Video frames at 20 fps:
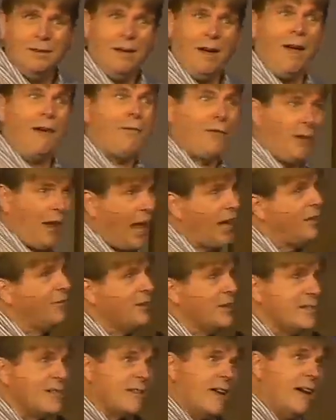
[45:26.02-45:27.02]
I have a lot of
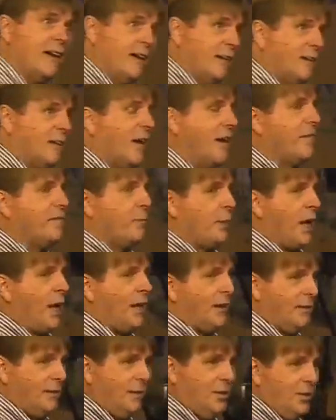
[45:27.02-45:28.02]
insight on life, but
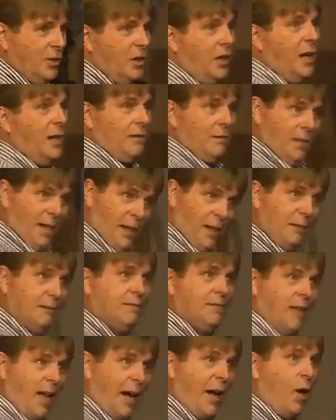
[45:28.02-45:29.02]
I, you know, I, I,
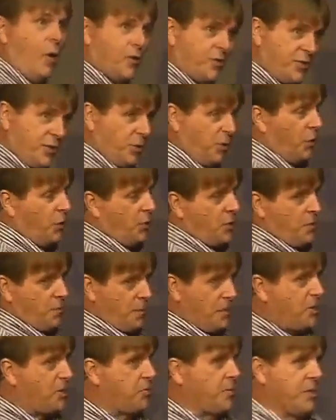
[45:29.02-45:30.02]
I also know there's
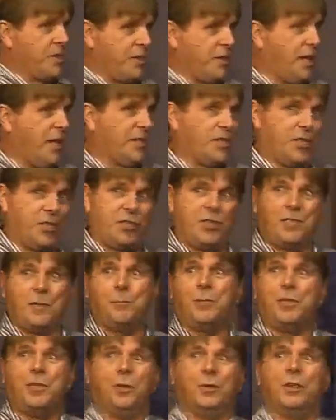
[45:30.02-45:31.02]
mysteries that I just
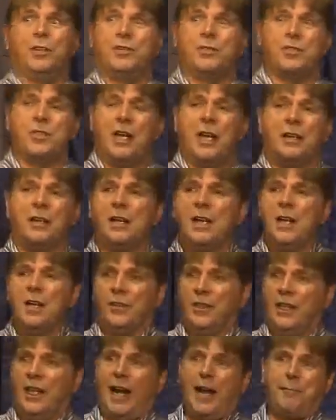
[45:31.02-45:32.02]
simply don't understand.
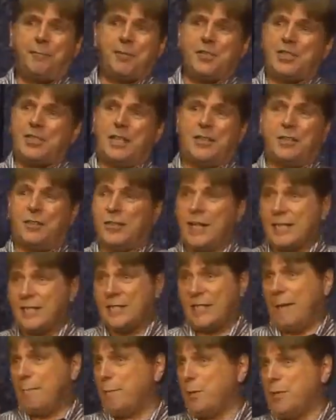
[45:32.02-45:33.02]
That I have to say that
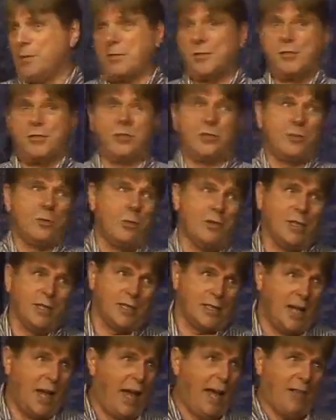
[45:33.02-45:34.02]
that's that person's
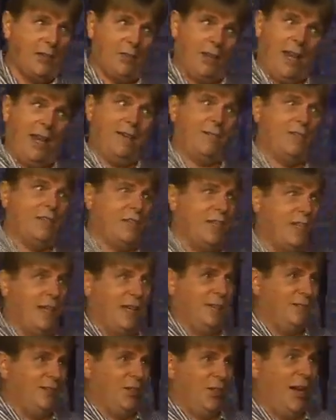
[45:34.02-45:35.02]
stories. I don't have the,
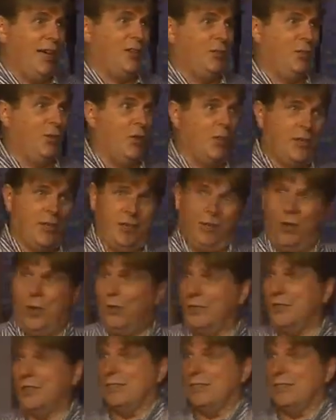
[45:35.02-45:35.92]
eh, you know, I don't know the, all the